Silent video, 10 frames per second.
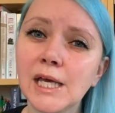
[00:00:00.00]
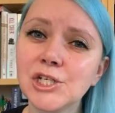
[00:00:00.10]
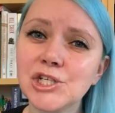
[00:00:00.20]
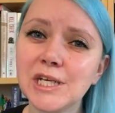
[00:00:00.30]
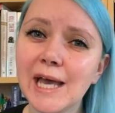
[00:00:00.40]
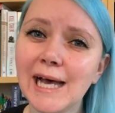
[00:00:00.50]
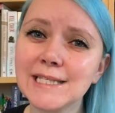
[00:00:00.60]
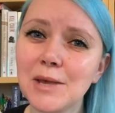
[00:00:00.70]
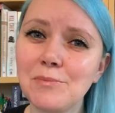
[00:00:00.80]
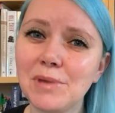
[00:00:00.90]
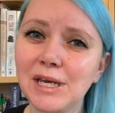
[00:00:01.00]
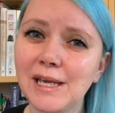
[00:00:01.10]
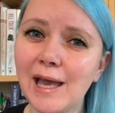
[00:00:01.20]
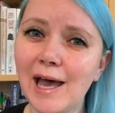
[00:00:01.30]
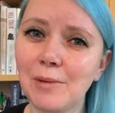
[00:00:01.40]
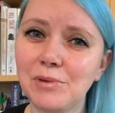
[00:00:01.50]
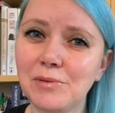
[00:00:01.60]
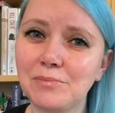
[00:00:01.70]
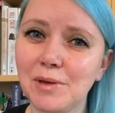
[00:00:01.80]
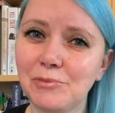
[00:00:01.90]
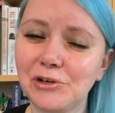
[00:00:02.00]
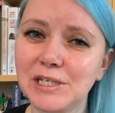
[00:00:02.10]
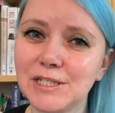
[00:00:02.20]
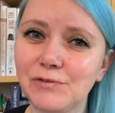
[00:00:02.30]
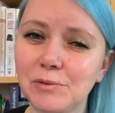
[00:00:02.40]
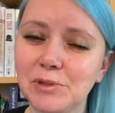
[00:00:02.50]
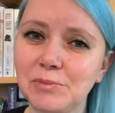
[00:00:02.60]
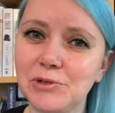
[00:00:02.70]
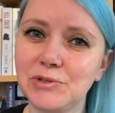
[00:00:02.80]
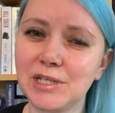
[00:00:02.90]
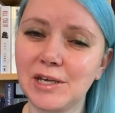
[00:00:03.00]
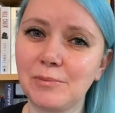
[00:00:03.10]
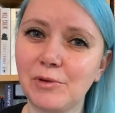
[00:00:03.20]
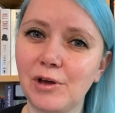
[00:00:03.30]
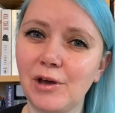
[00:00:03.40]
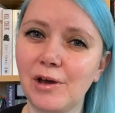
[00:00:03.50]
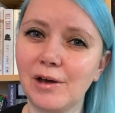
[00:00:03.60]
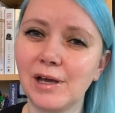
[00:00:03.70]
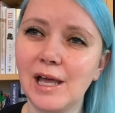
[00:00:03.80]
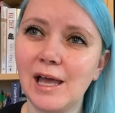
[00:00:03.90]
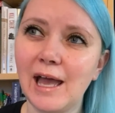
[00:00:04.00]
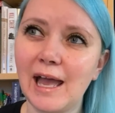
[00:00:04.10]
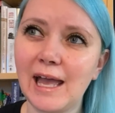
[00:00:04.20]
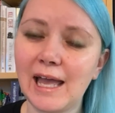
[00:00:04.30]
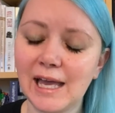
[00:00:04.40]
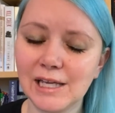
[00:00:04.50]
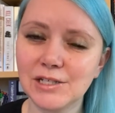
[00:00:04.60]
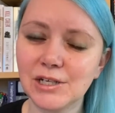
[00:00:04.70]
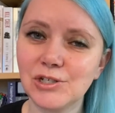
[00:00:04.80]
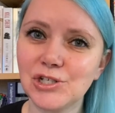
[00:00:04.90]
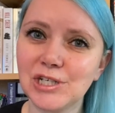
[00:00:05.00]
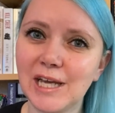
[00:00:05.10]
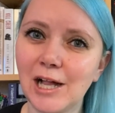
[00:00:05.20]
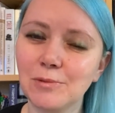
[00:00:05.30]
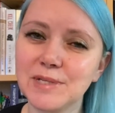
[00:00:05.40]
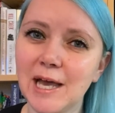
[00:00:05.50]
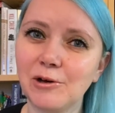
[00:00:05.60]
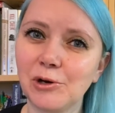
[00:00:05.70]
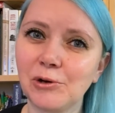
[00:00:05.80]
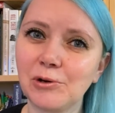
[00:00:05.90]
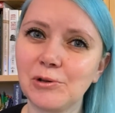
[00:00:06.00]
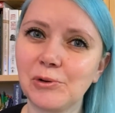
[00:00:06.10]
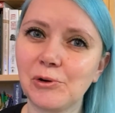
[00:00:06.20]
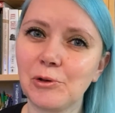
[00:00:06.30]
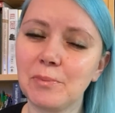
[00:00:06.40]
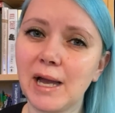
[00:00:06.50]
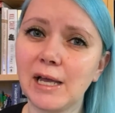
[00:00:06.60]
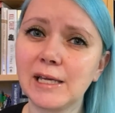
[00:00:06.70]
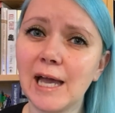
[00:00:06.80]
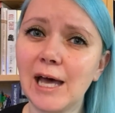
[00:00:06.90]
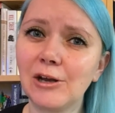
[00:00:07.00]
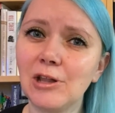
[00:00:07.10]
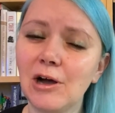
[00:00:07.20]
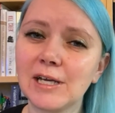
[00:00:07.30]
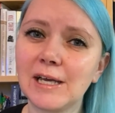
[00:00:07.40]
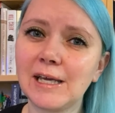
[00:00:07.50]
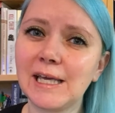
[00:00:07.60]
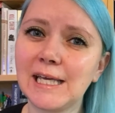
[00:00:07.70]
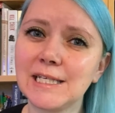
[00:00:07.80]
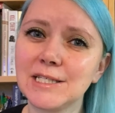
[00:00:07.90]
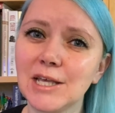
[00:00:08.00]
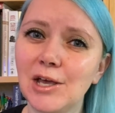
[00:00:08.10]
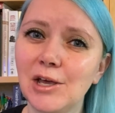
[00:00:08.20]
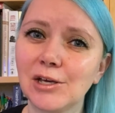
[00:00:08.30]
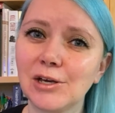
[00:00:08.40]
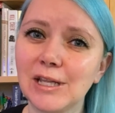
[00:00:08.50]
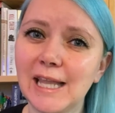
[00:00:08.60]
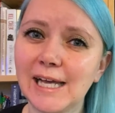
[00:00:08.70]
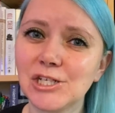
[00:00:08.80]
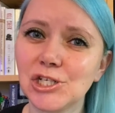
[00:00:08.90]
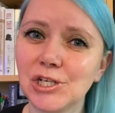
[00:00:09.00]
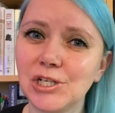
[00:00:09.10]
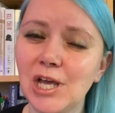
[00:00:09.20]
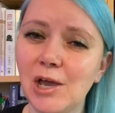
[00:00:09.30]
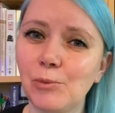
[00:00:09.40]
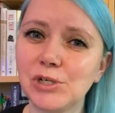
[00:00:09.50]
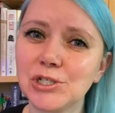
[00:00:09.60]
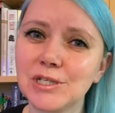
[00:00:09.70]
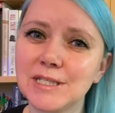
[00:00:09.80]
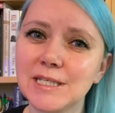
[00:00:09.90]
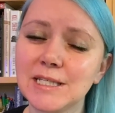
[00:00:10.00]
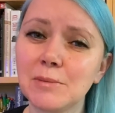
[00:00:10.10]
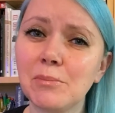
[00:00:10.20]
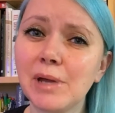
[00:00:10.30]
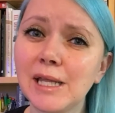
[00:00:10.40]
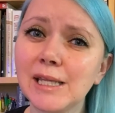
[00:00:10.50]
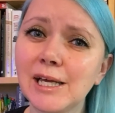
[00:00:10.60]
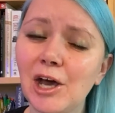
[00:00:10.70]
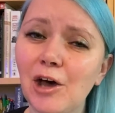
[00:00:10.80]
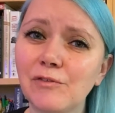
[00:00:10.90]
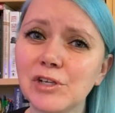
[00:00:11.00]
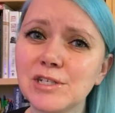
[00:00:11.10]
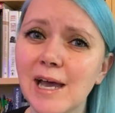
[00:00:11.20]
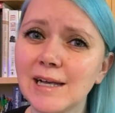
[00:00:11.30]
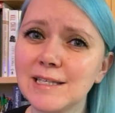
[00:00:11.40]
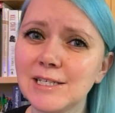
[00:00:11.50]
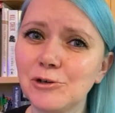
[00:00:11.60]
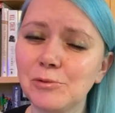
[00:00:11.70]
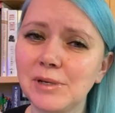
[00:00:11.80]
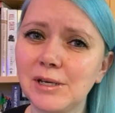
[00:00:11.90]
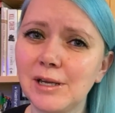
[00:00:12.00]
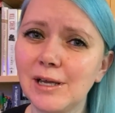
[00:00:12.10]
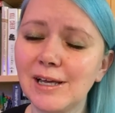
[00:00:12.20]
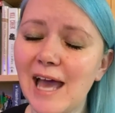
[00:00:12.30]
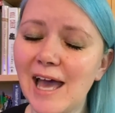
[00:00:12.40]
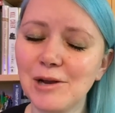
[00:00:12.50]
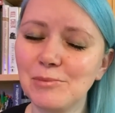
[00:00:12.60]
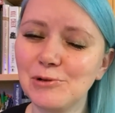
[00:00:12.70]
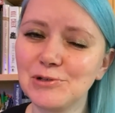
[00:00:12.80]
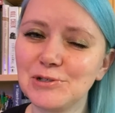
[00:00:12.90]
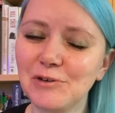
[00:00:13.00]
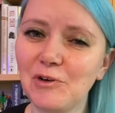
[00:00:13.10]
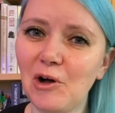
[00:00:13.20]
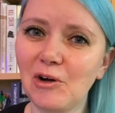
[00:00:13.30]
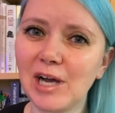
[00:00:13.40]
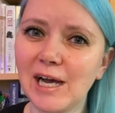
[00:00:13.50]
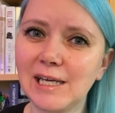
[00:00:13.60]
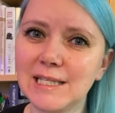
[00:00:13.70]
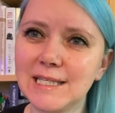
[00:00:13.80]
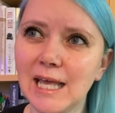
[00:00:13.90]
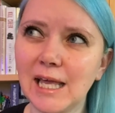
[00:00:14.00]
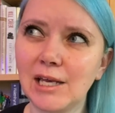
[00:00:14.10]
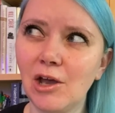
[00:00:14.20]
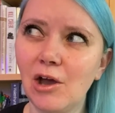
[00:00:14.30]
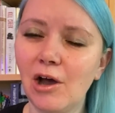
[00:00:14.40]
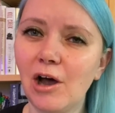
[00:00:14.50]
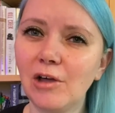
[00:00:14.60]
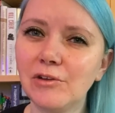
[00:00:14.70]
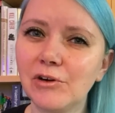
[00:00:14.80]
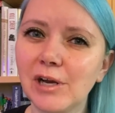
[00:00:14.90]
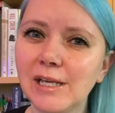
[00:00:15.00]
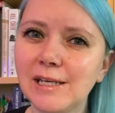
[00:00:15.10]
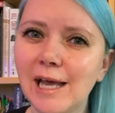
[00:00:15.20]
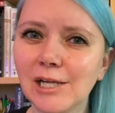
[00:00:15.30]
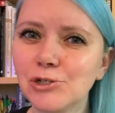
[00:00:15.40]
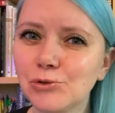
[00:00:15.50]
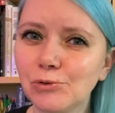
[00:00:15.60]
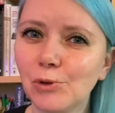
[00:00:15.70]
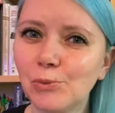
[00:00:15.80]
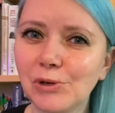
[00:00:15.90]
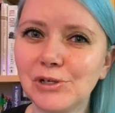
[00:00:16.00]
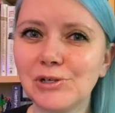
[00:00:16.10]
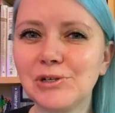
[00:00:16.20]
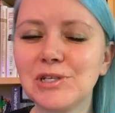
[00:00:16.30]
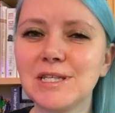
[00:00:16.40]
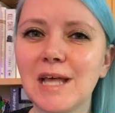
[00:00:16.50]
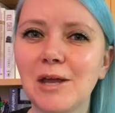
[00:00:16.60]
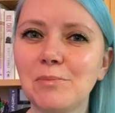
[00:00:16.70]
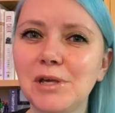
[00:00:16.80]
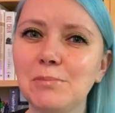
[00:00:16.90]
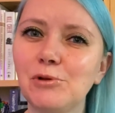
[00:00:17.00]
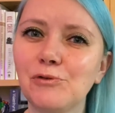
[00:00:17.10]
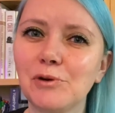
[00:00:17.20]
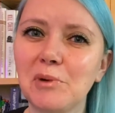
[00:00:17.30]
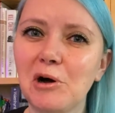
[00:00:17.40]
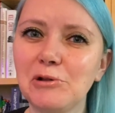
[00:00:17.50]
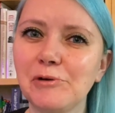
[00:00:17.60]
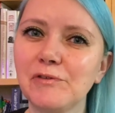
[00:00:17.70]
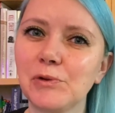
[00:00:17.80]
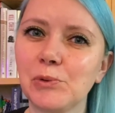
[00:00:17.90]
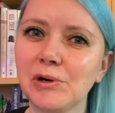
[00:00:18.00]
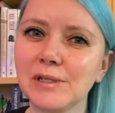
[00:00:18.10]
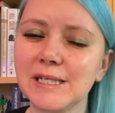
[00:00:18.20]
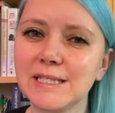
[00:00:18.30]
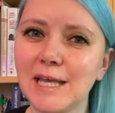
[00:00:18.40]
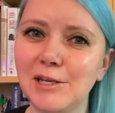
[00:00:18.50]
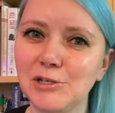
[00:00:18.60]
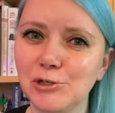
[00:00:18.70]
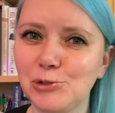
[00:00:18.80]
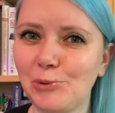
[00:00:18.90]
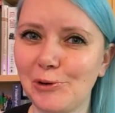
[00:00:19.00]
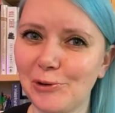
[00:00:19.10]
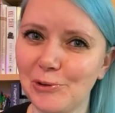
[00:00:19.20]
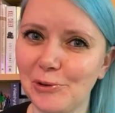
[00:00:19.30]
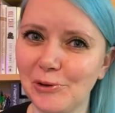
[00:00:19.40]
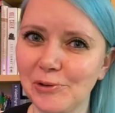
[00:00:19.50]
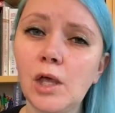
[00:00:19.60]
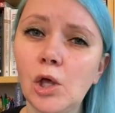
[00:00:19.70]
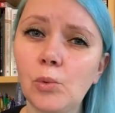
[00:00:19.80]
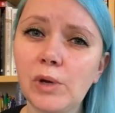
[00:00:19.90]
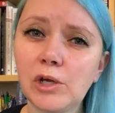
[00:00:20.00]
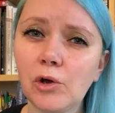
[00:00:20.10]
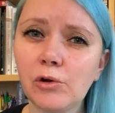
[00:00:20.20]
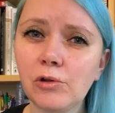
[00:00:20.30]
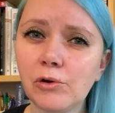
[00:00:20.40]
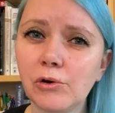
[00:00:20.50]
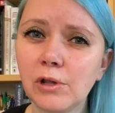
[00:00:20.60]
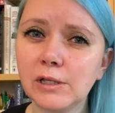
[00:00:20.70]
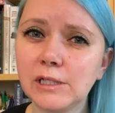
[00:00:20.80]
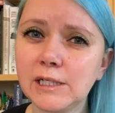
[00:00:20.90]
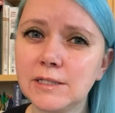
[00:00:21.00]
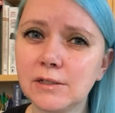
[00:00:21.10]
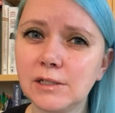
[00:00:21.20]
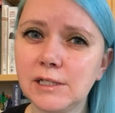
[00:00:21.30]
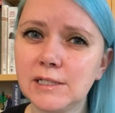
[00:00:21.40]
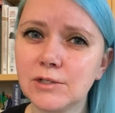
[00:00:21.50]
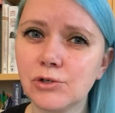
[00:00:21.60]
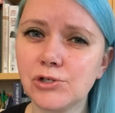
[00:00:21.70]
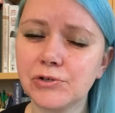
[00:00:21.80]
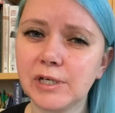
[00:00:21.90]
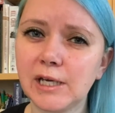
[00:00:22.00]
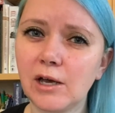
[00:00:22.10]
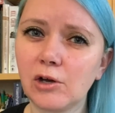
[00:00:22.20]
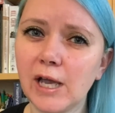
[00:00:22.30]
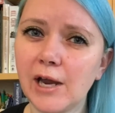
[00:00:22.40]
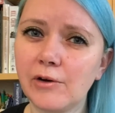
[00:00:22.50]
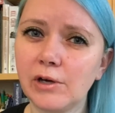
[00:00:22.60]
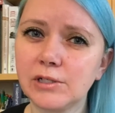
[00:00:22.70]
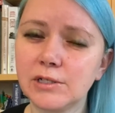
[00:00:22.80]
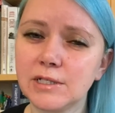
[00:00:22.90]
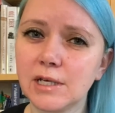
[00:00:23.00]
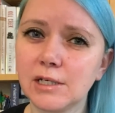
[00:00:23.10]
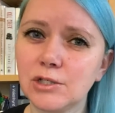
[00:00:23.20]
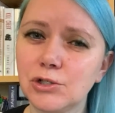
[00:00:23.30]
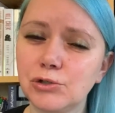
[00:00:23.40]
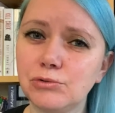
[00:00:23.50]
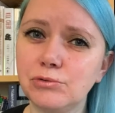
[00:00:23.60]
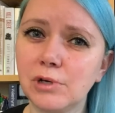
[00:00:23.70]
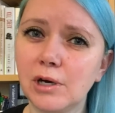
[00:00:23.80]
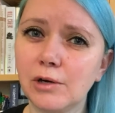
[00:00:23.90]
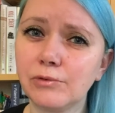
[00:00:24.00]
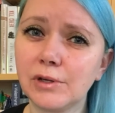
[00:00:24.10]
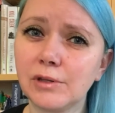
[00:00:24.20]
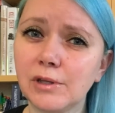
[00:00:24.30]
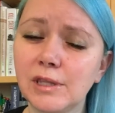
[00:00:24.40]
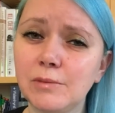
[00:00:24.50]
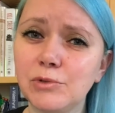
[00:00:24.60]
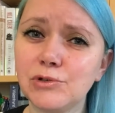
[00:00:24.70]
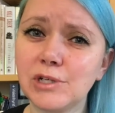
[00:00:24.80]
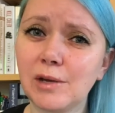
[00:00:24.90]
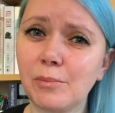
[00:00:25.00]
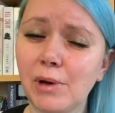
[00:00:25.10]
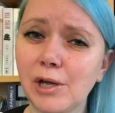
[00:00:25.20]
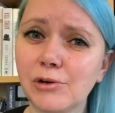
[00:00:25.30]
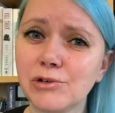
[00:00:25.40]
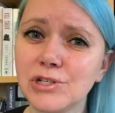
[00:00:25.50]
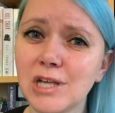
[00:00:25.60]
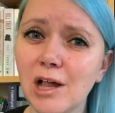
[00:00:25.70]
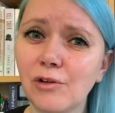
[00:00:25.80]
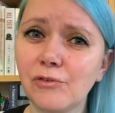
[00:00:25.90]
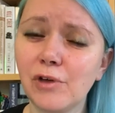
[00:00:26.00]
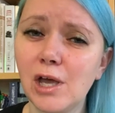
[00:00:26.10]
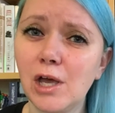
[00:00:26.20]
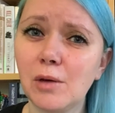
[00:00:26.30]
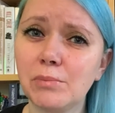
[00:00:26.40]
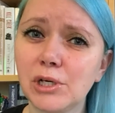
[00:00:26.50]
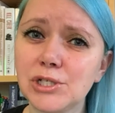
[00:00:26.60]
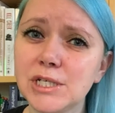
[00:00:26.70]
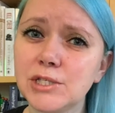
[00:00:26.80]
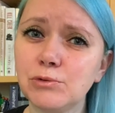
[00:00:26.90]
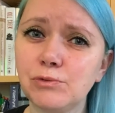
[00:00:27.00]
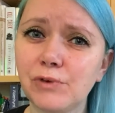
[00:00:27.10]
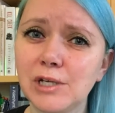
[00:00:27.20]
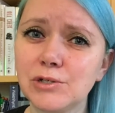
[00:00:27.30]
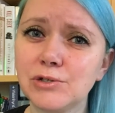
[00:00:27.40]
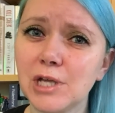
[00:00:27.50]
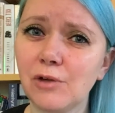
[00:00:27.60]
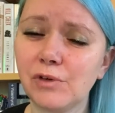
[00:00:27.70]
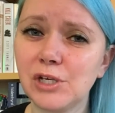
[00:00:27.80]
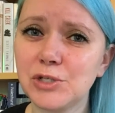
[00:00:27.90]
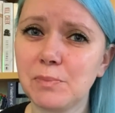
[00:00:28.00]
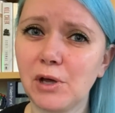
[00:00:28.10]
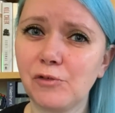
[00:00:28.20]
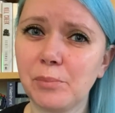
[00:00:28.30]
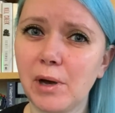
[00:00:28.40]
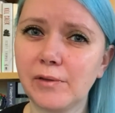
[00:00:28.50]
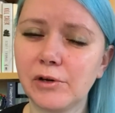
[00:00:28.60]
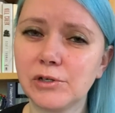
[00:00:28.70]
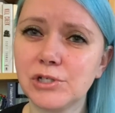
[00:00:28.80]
She has many happy memories from the museum, and she helps out Uncle Earl by cataloging his collection, which consists mainly of taxidermy animals of all kinds and other natural wonders that people from all over the world send to Uncle Earl. When Uncle Earl needs knee surgery, Kara decides to run the museum by herself, but she soon finds herself in a spot of bother.